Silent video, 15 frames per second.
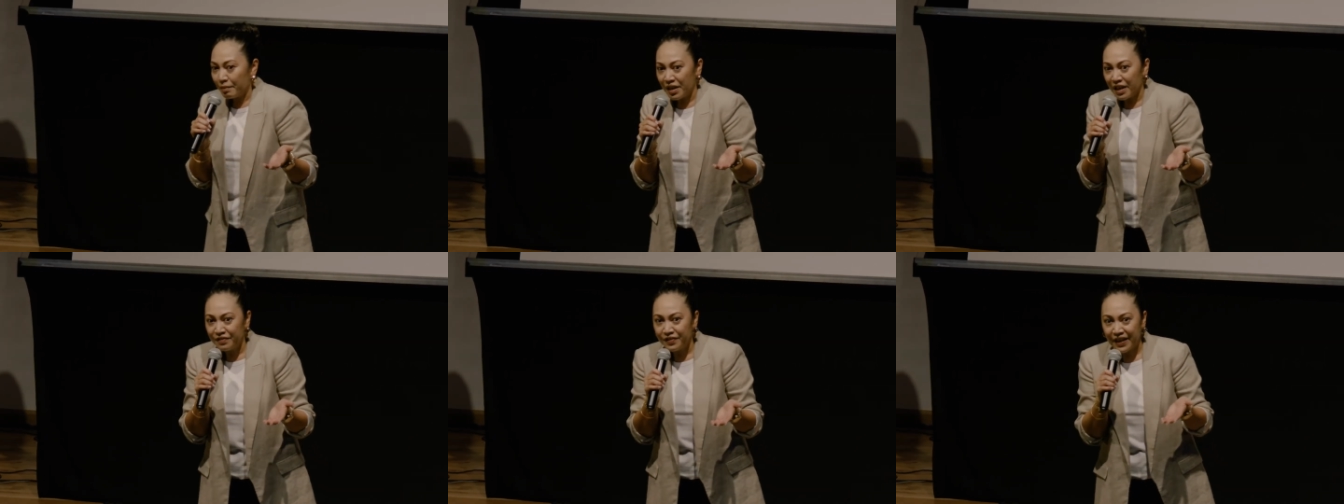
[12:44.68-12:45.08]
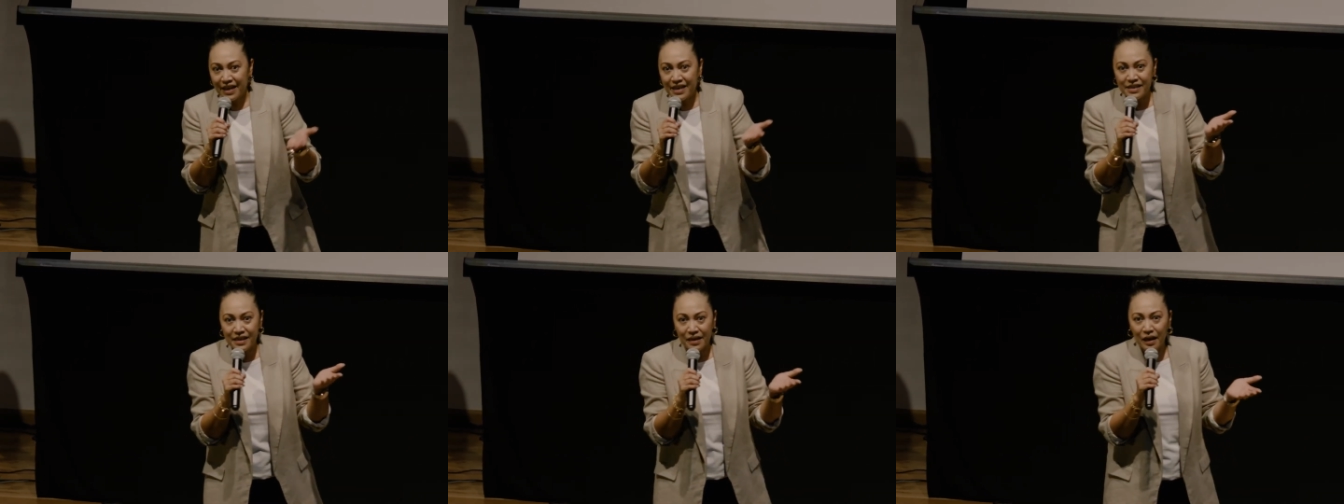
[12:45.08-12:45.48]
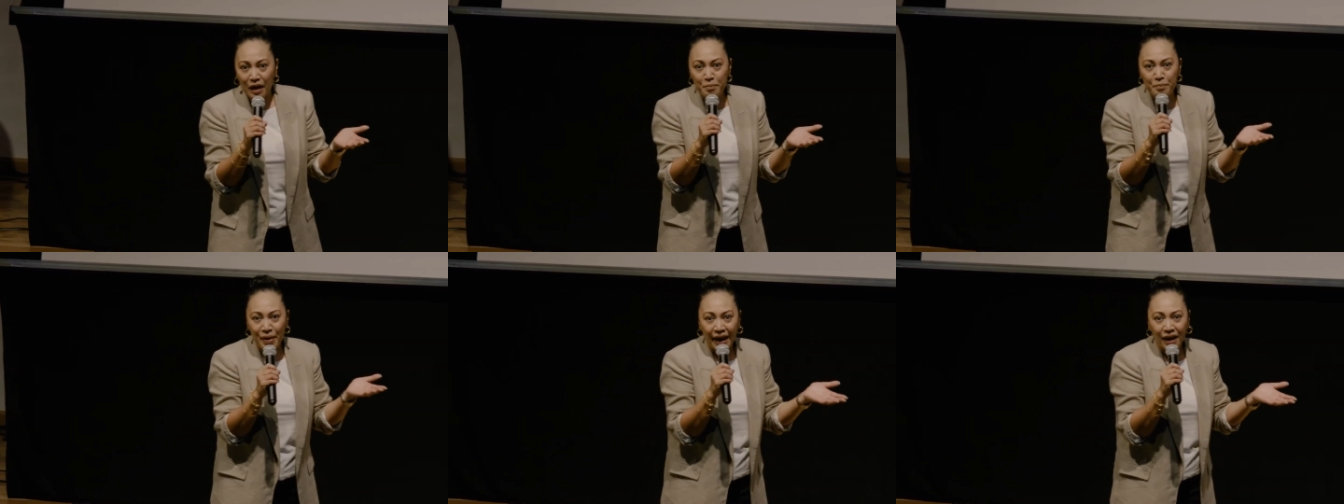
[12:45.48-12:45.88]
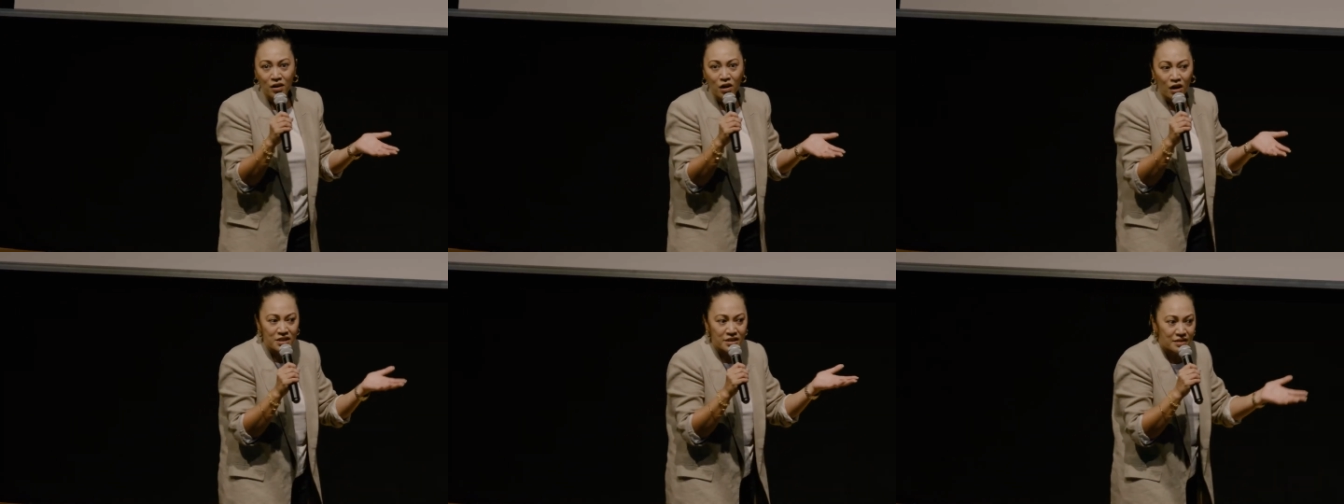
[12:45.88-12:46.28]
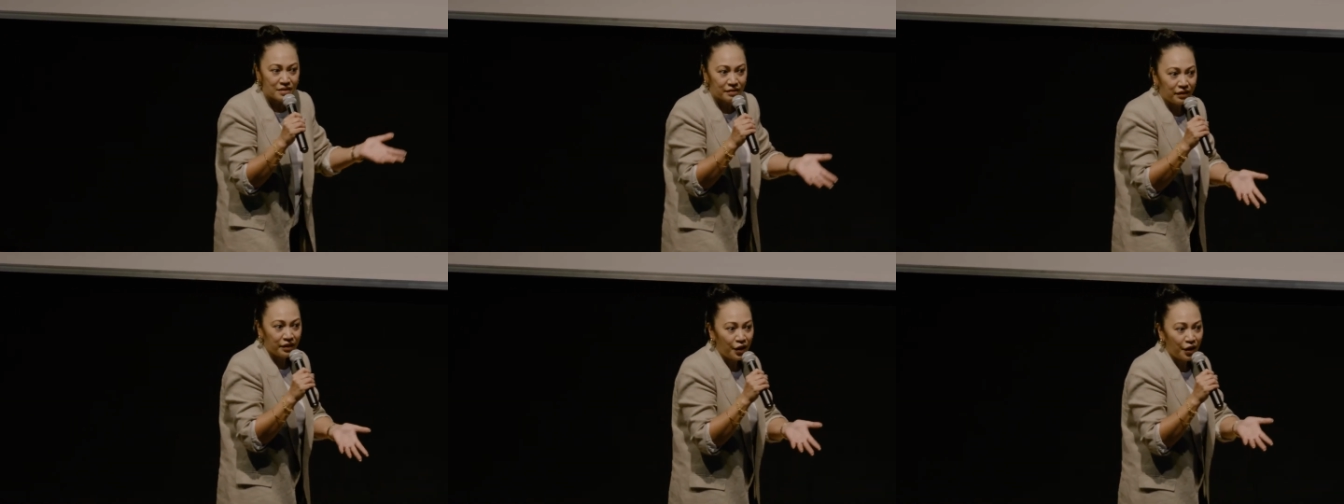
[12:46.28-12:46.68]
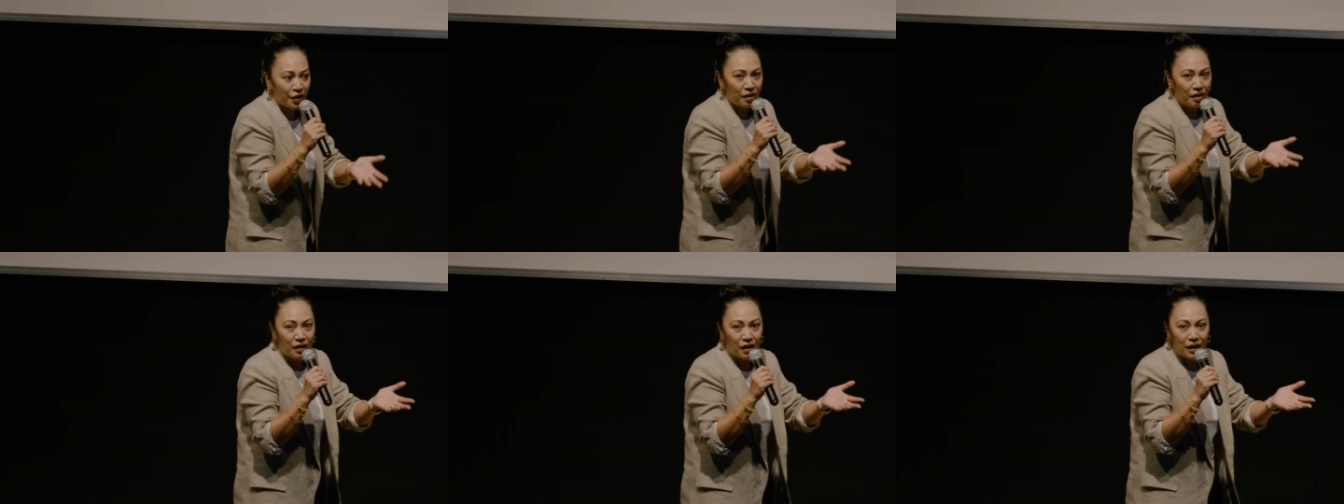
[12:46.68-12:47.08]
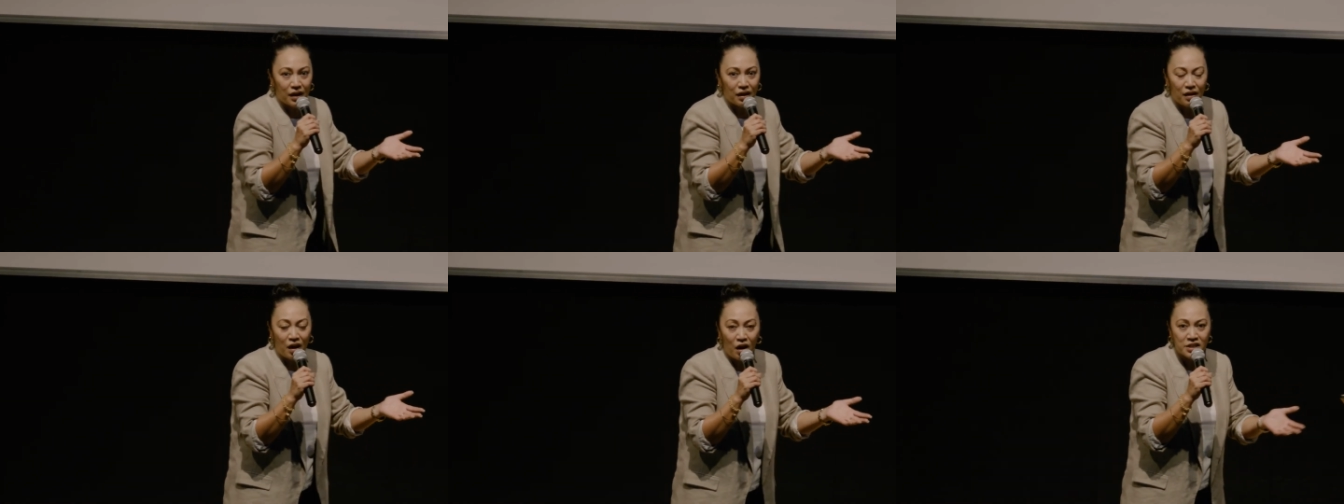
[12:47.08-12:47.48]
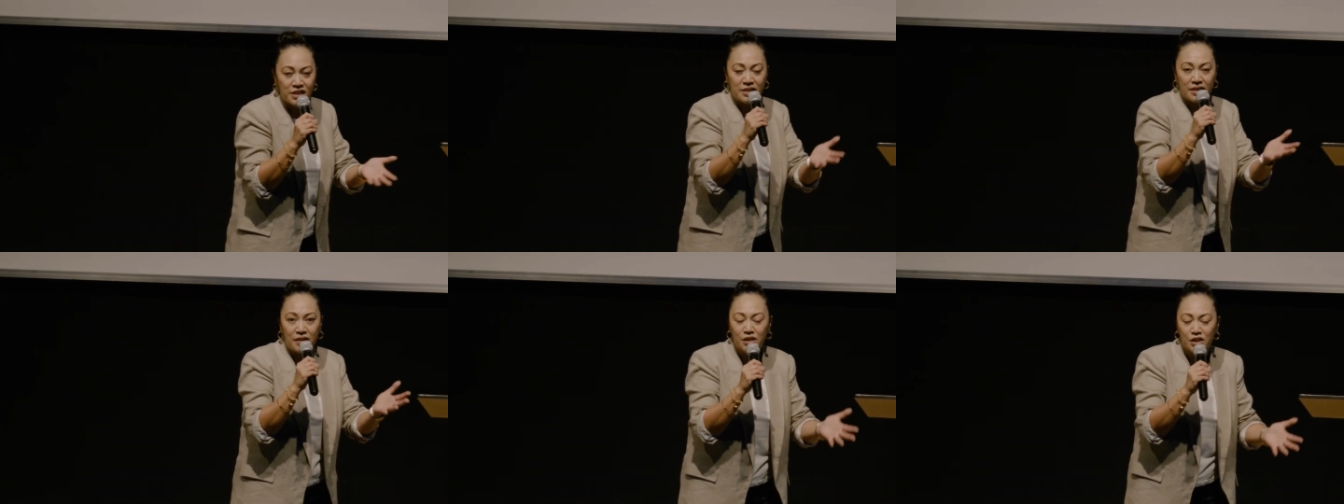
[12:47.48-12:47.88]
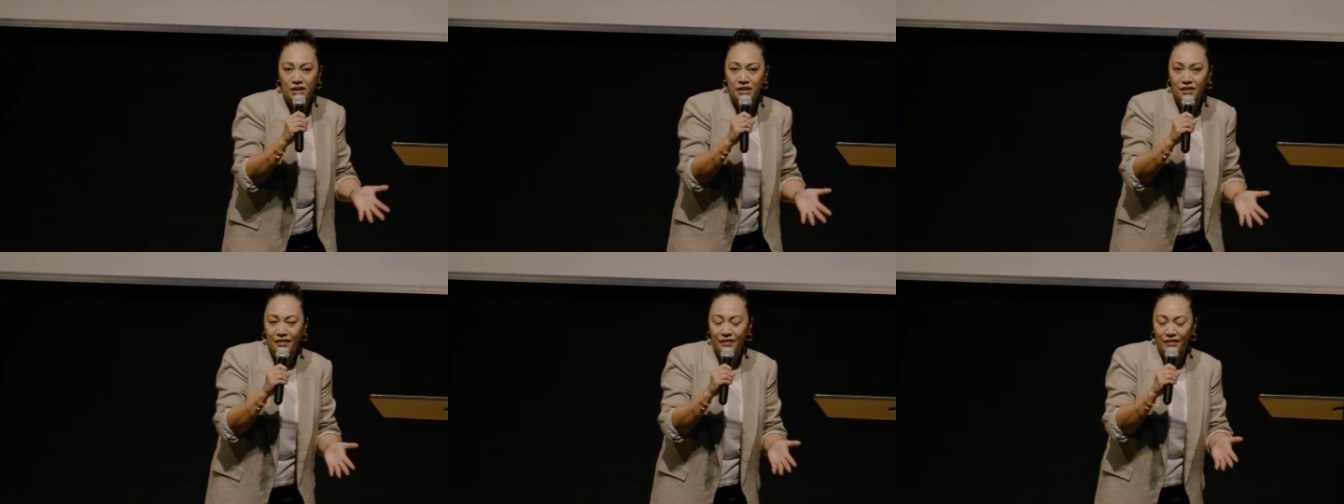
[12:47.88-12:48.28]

if there's a bank hostage, and